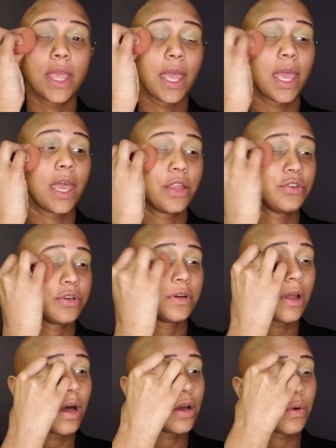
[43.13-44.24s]
And you're
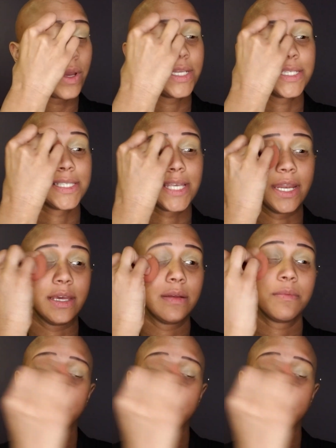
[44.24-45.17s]
not going to set it.